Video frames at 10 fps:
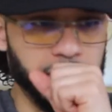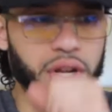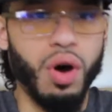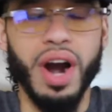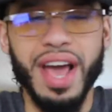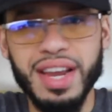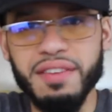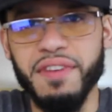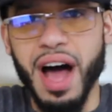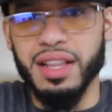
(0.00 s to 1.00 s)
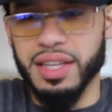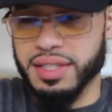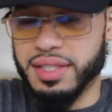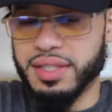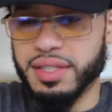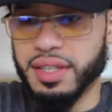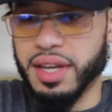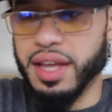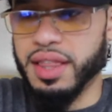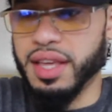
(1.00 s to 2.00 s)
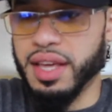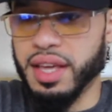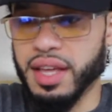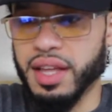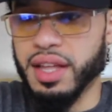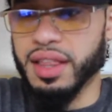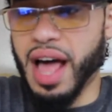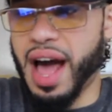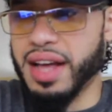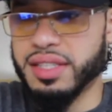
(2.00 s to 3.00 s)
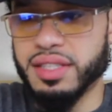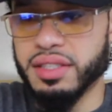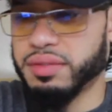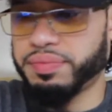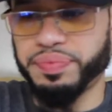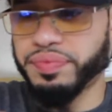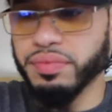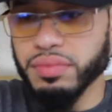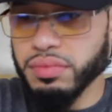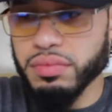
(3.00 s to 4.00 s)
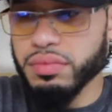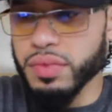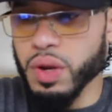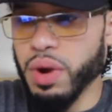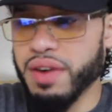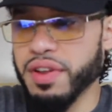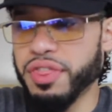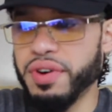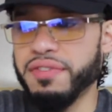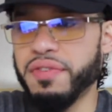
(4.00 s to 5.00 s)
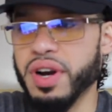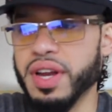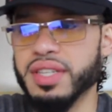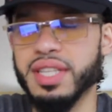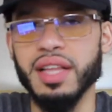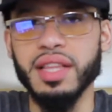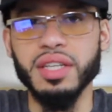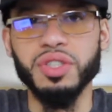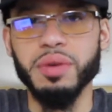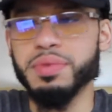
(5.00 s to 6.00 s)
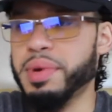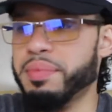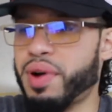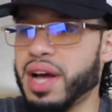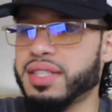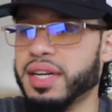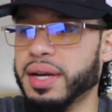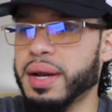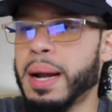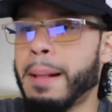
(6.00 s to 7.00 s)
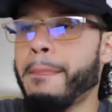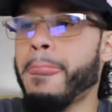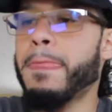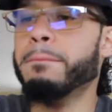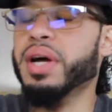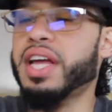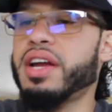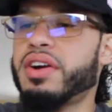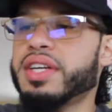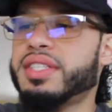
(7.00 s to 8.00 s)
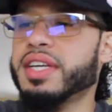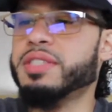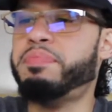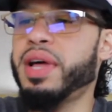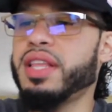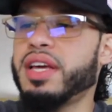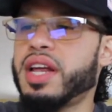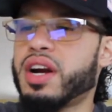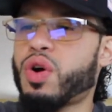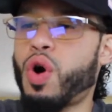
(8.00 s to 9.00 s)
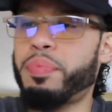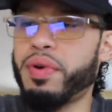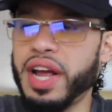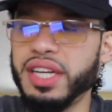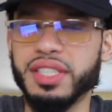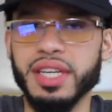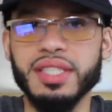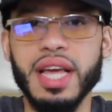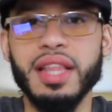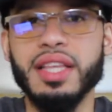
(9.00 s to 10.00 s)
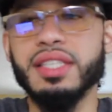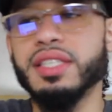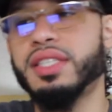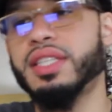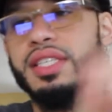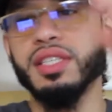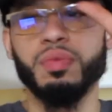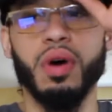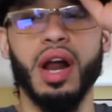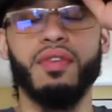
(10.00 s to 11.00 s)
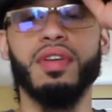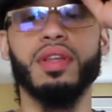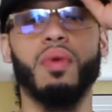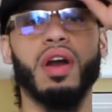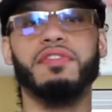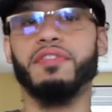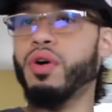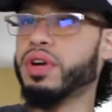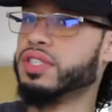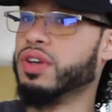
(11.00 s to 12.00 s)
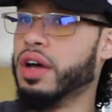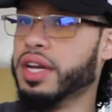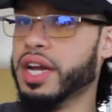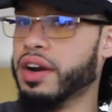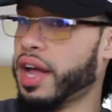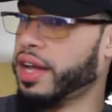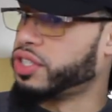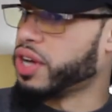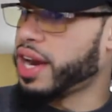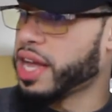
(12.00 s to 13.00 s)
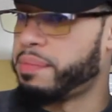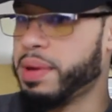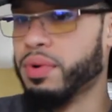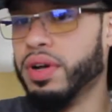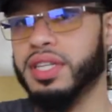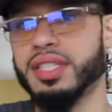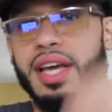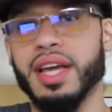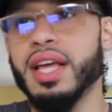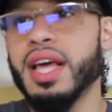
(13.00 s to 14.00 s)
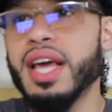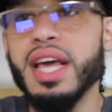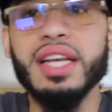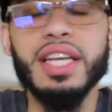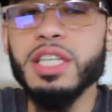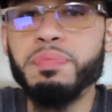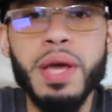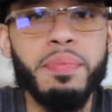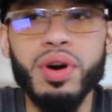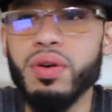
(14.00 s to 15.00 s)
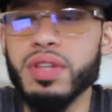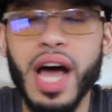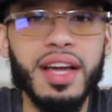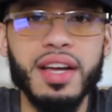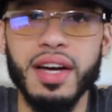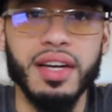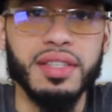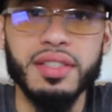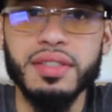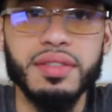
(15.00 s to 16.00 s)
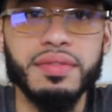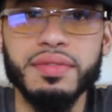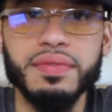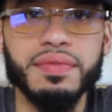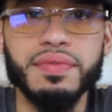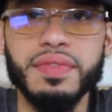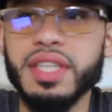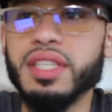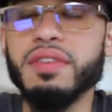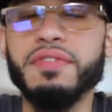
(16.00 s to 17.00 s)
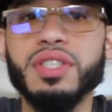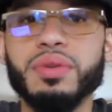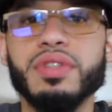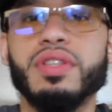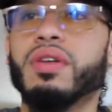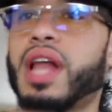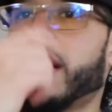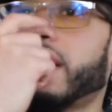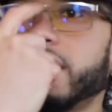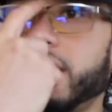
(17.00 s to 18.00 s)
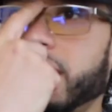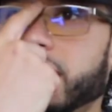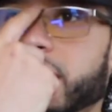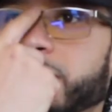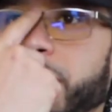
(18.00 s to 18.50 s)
or any violence in the last, 3-4 years that Trump's been president. But here is billionaire corporations, and this is what I really want to focus on here and try to get people to understand. These people don't like us. These individuals don't like us. These